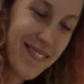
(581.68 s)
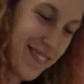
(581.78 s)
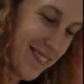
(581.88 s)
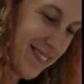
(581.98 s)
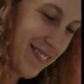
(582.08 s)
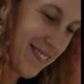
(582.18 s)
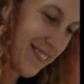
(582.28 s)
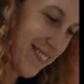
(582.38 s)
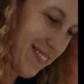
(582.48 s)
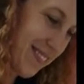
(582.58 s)

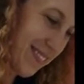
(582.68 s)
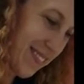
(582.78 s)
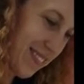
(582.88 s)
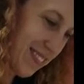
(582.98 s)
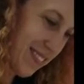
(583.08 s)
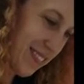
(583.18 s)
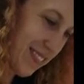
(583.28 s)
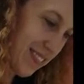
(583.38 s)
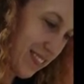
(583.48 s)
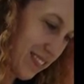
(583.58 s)

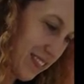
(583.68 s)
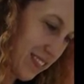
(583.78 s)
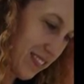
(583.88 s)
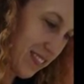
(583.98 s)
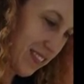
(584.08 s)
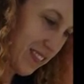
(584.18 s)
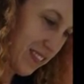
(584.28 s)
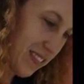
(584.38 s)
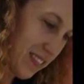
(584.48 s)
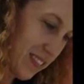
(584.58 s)

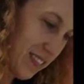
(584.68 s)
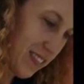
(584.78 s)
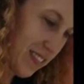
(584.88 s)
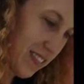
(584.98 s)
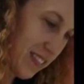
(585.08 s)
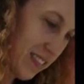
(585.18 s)
(silence)